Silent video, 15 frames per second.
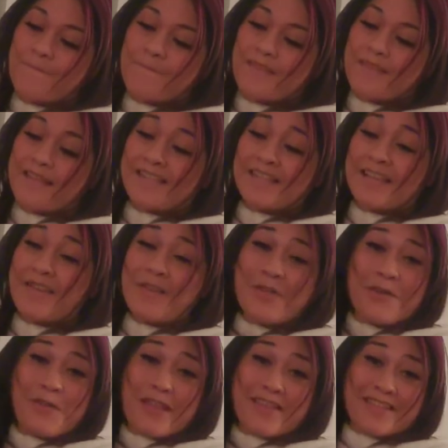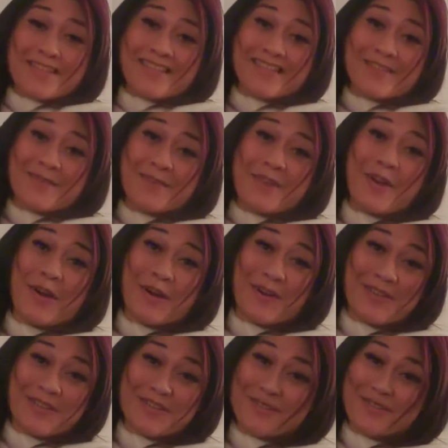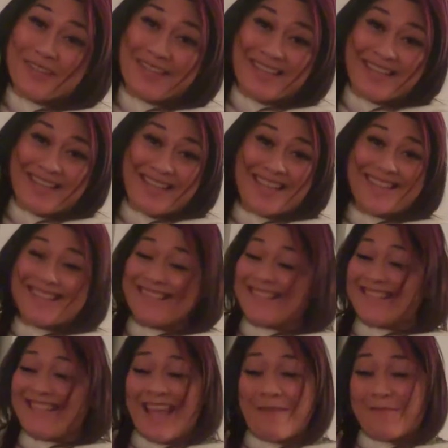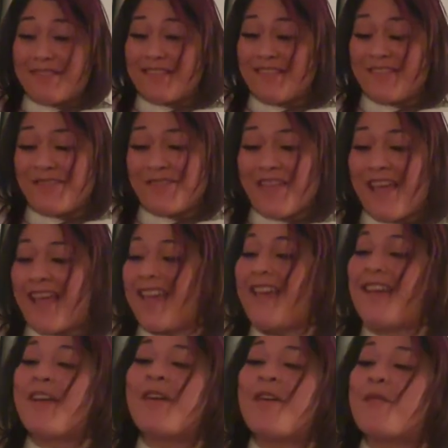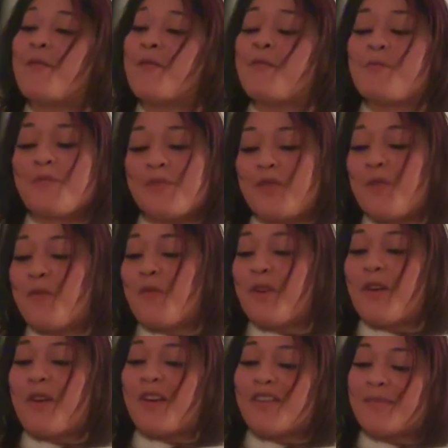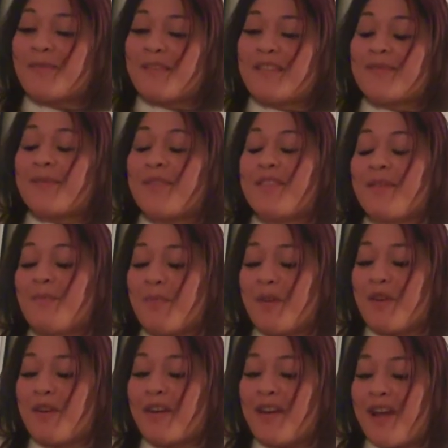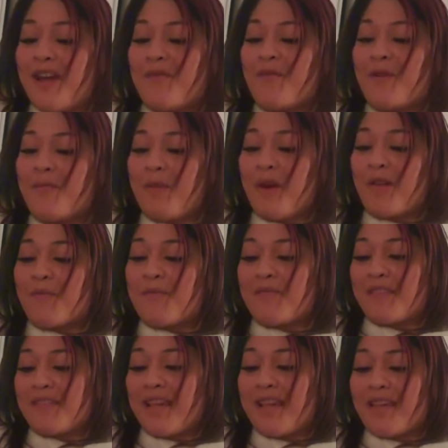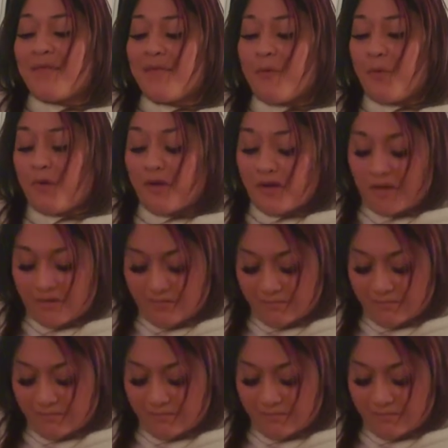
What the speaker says: That's how you know that this isn't rehearsed or anything. It just happens on the fly. 2 more cards, please. 1 jumper and 1 bottom of the deck for